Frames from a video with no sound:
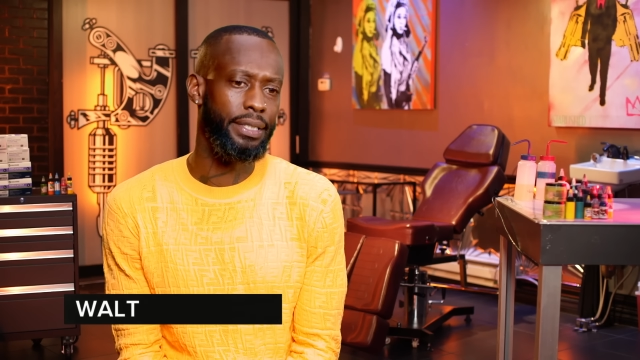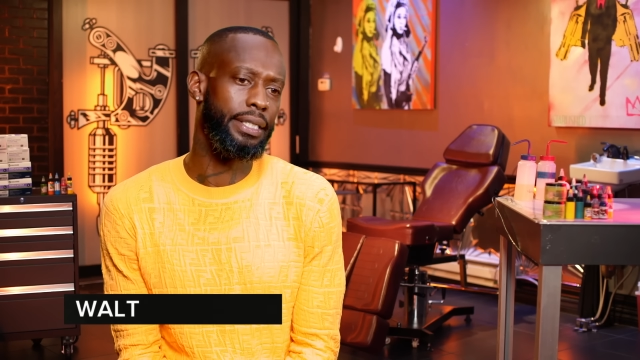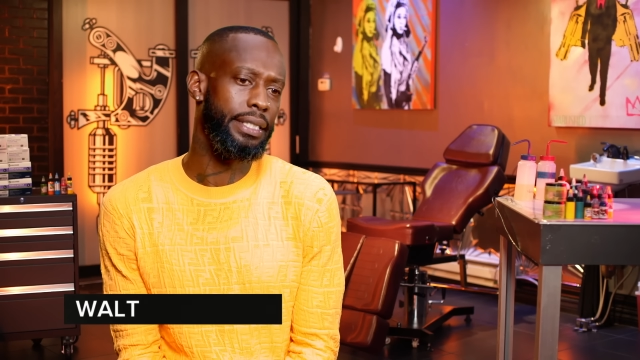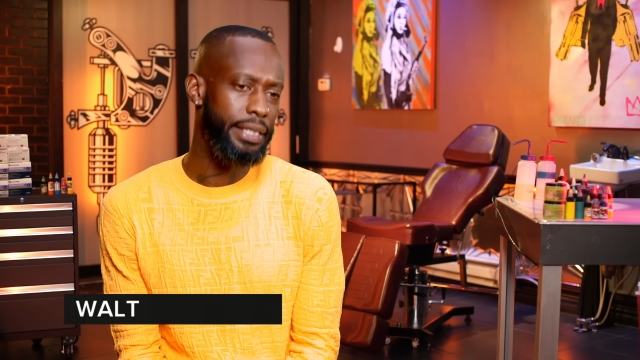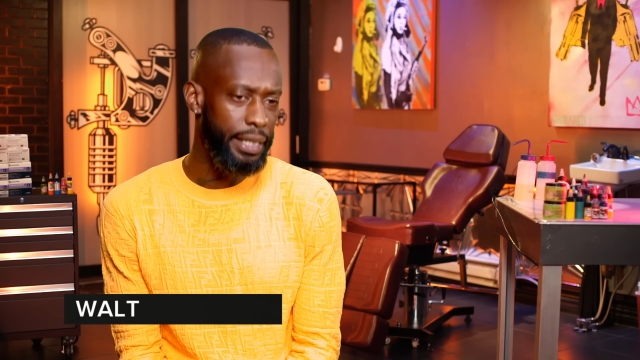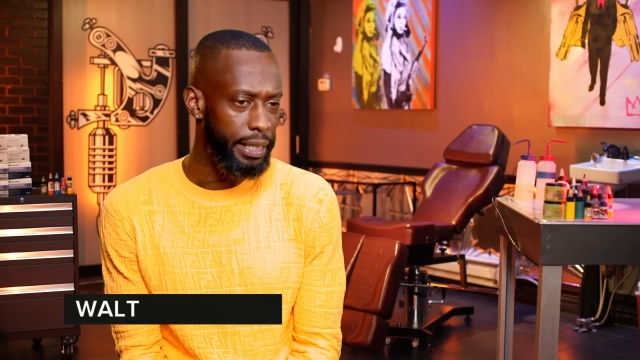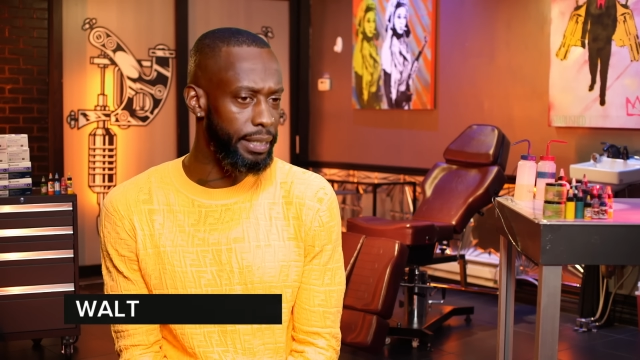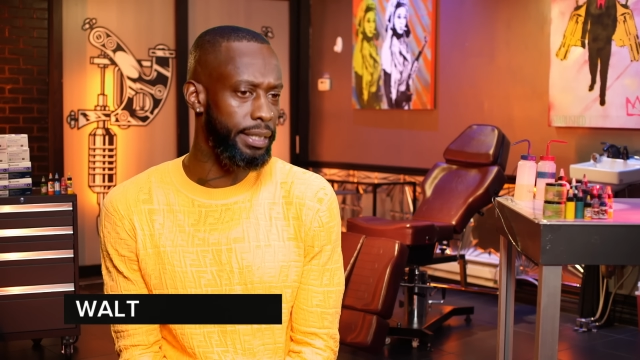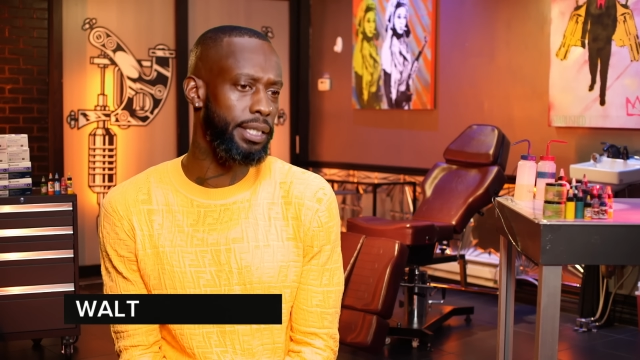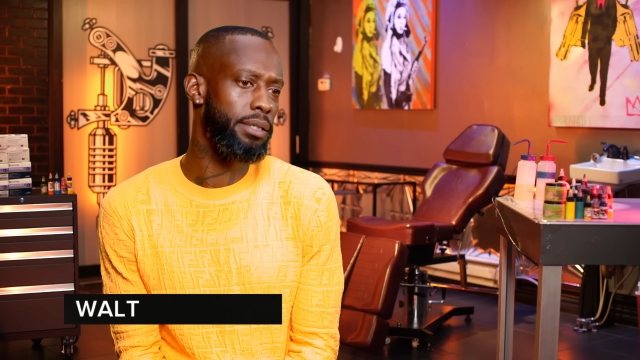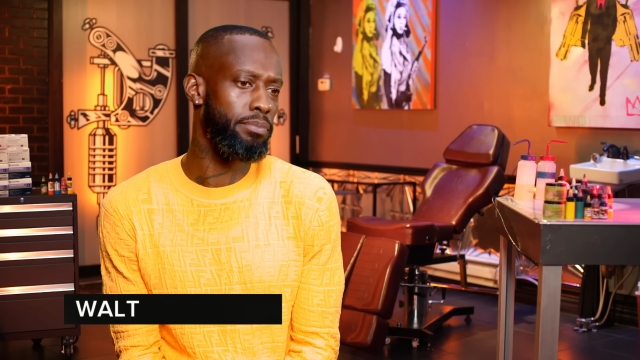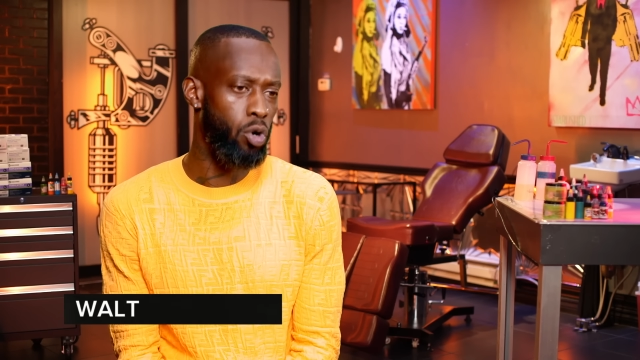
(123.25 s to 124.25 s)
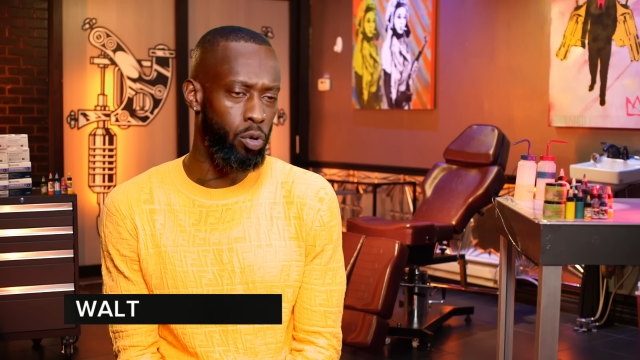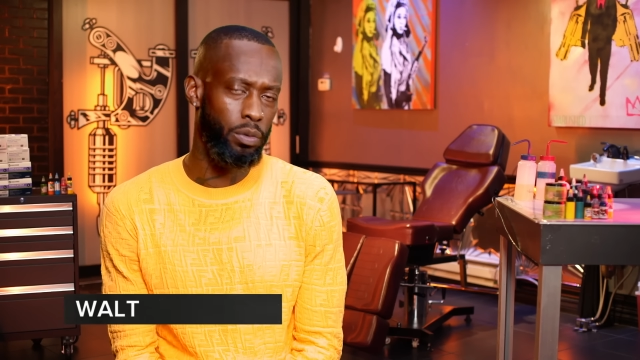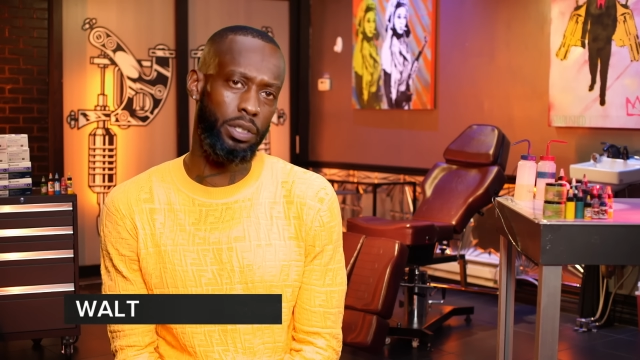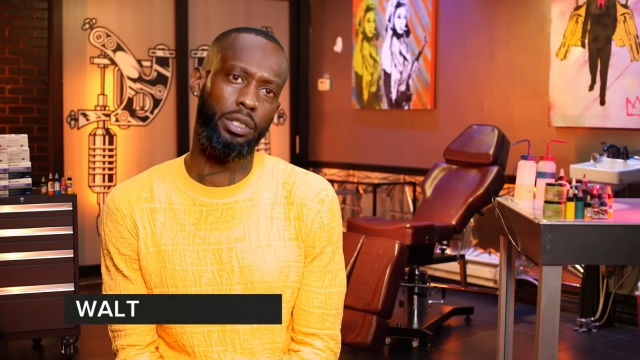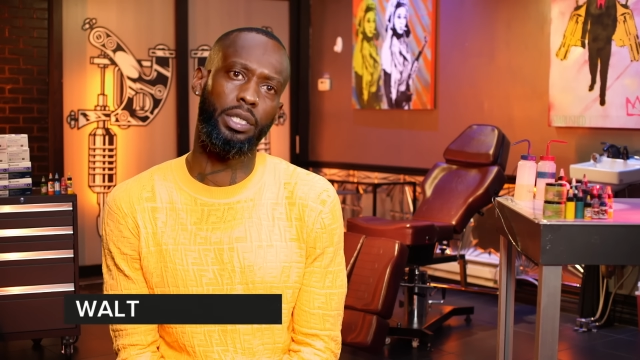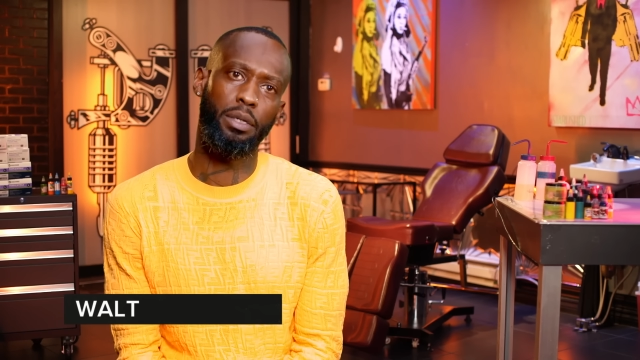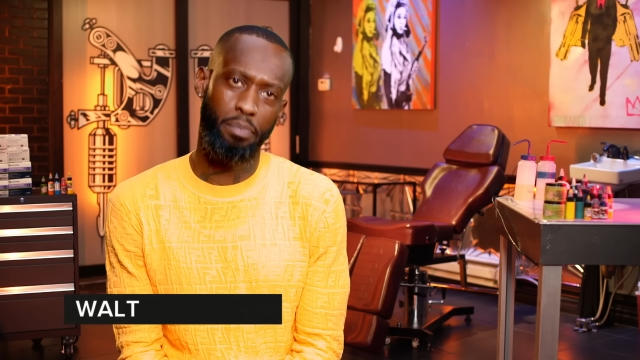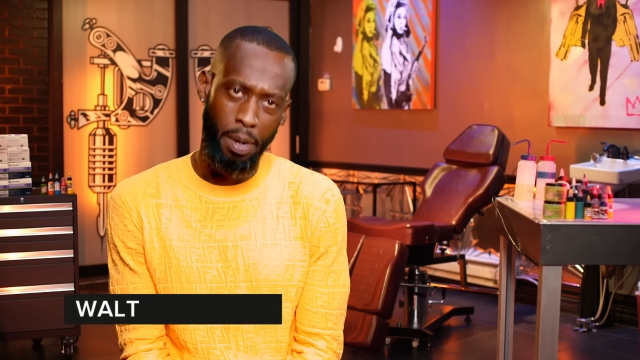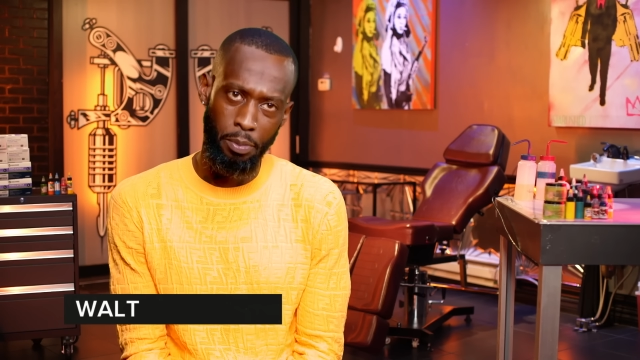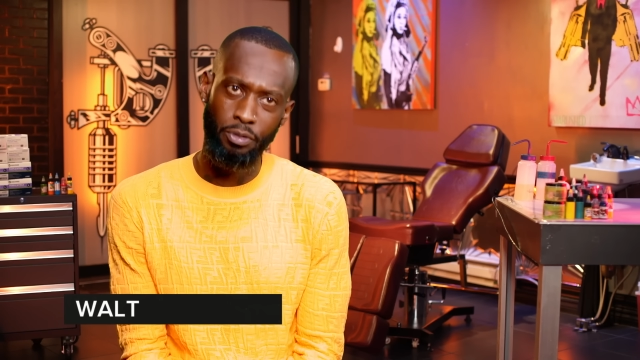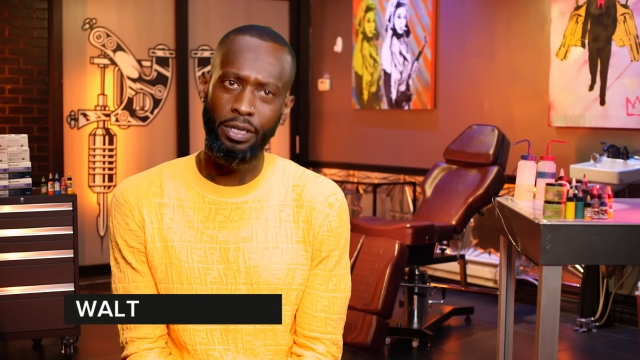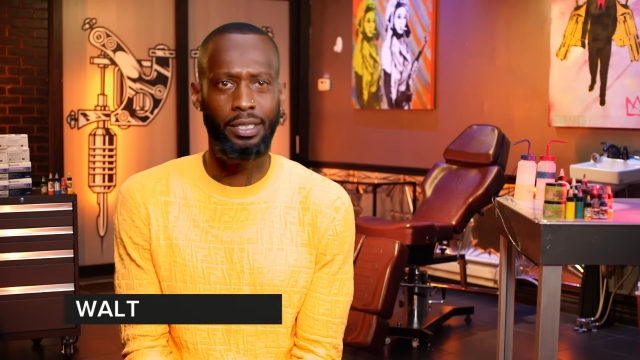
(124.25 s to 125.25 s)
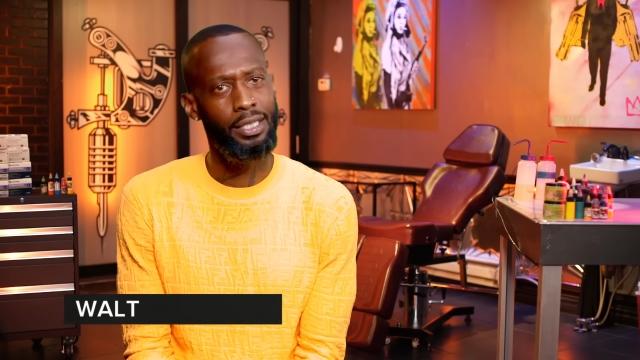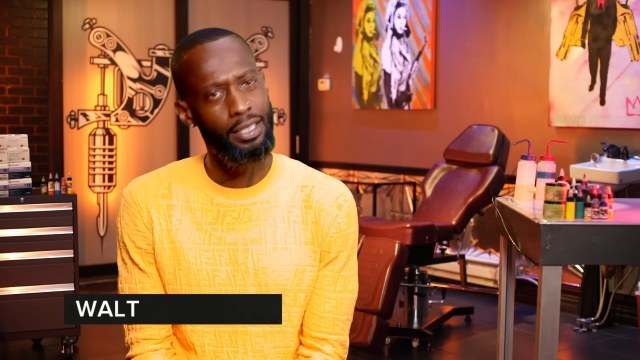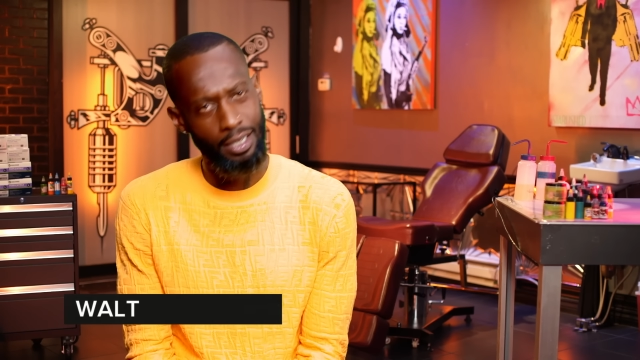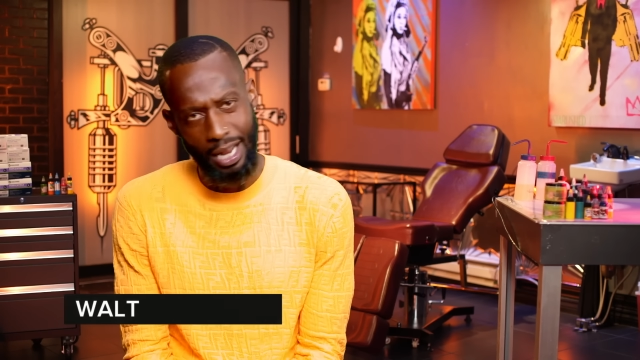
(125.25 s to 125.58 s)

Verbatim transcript: the good years, the good moments, the good memories, the good